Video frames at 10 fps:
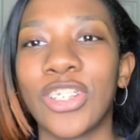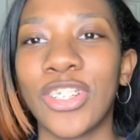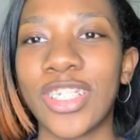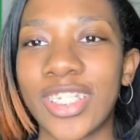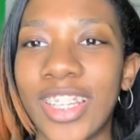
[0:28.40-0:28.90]

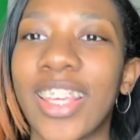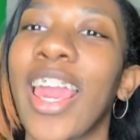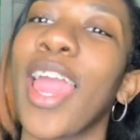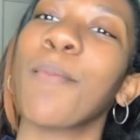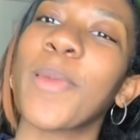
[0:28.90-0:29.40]

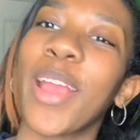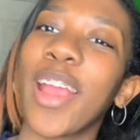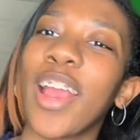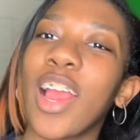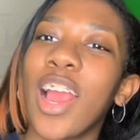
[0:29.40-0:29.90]

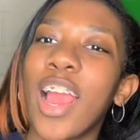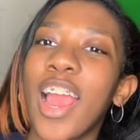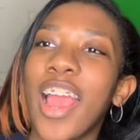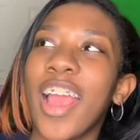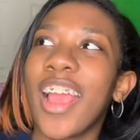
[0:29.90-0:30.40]
NissaTheGamer.
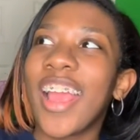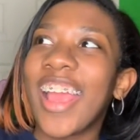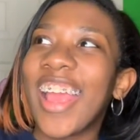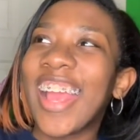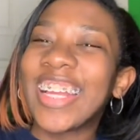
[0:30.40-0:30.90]
I said I'm
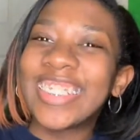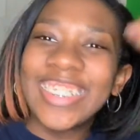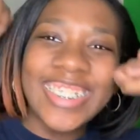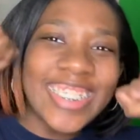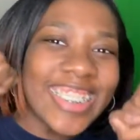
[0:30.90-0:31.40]
sorry, not
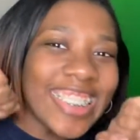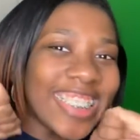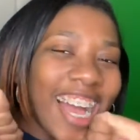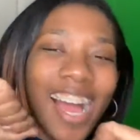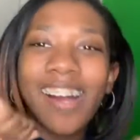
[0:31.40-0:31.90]
crazy.
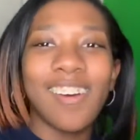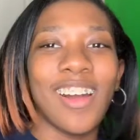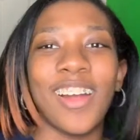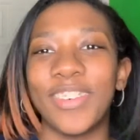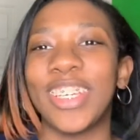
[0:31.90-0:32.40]
I don't
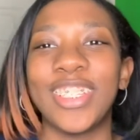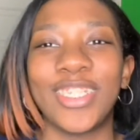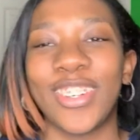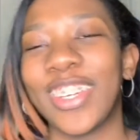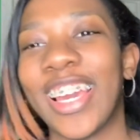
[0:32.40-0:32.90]
have an
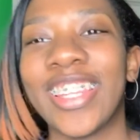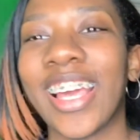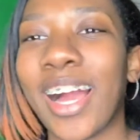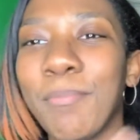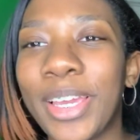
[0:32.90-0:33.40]
intro yet.
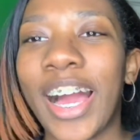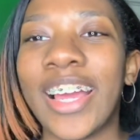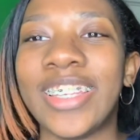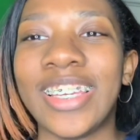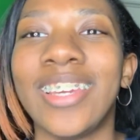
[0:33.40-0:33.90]
Like, I mean,
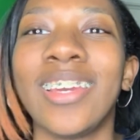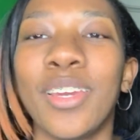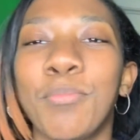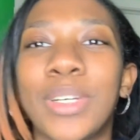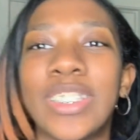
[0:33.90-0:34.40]
I
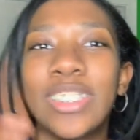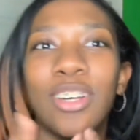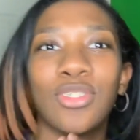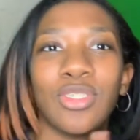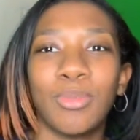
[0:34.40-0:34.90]
did, but it
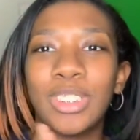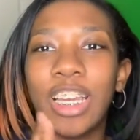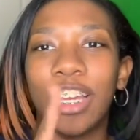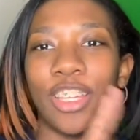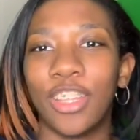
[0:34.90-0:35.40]
sounds too much
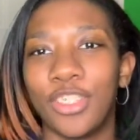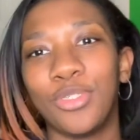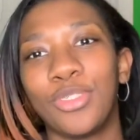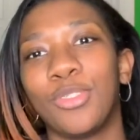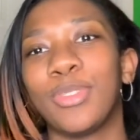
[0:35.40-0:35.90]
like another
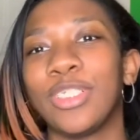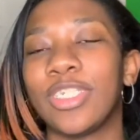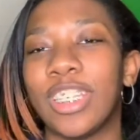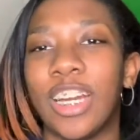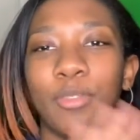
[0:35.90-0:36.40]

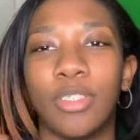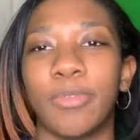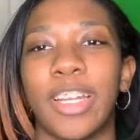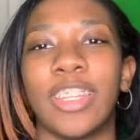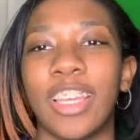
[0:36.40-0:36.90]
YouTubers, and I don't want
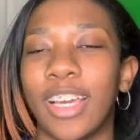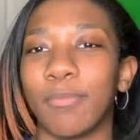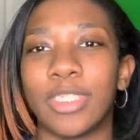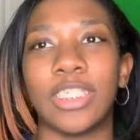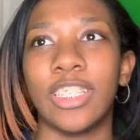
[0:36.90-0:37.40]
nobody to think
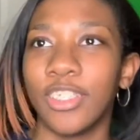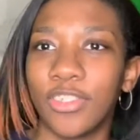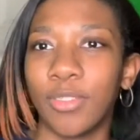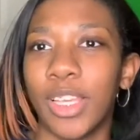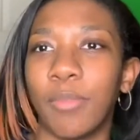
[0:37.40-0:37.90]
I'm stealing
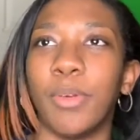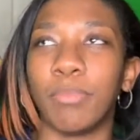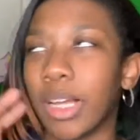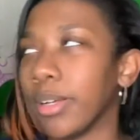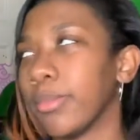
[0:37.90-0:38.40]
from them and
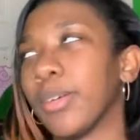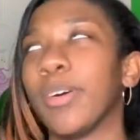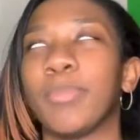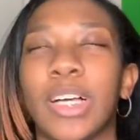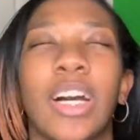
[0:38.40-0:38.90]
blah, blah,
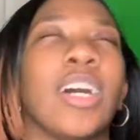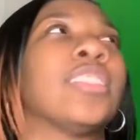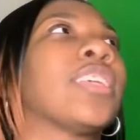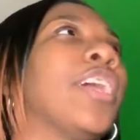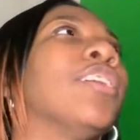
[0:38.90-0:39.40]
blah, blah, blah,
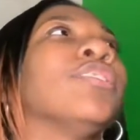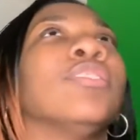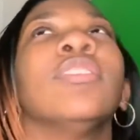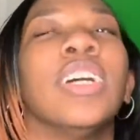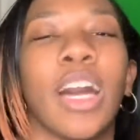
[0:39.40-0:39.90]

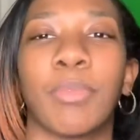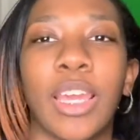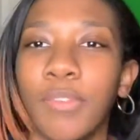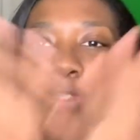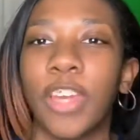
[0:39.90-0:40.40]
scandal, and I'm
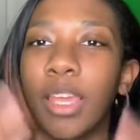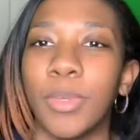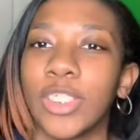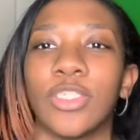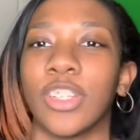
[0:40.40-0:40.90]
not even
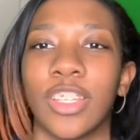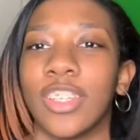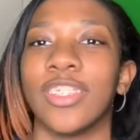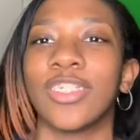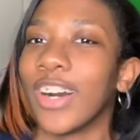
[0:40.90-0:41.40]
famous or
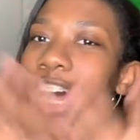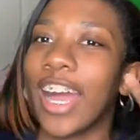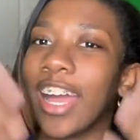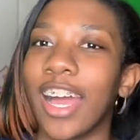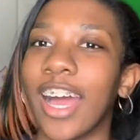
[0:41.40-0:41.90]
nothing, so
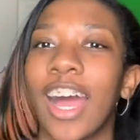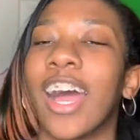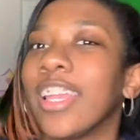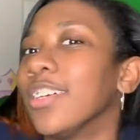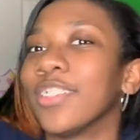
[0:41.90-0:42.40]

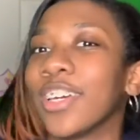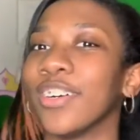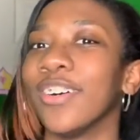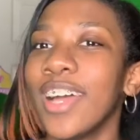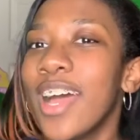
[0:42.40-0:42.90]
I don't know.